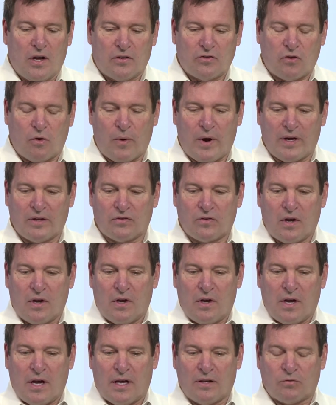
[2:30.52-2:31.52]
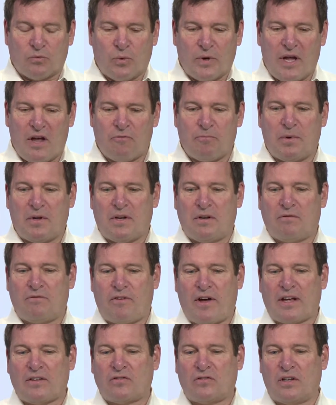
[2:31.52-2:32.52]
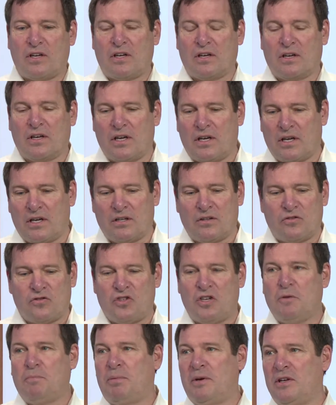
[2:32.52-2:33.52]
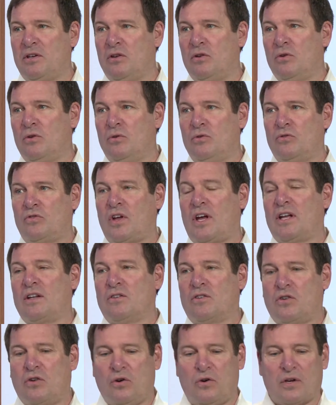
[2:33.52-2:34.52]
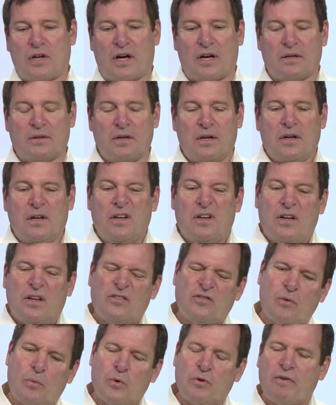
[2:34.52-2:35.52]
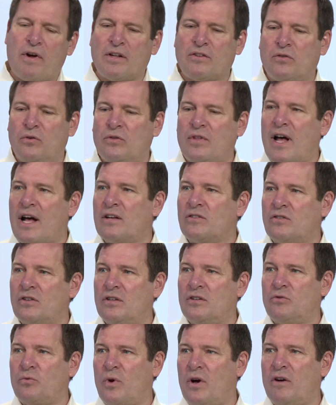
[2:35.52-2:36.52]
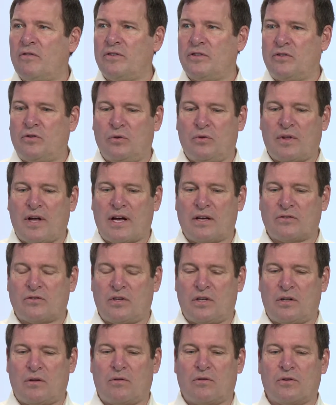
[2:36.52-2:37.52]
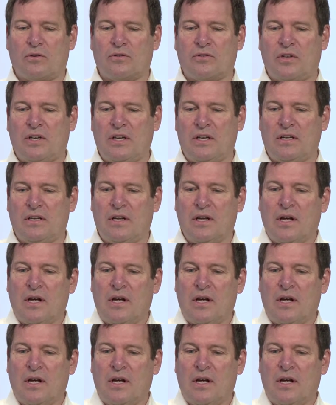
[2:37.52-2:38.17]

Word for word: So as as we have been investing in GPUs and CUDA, somewhere around 2012 and 2013,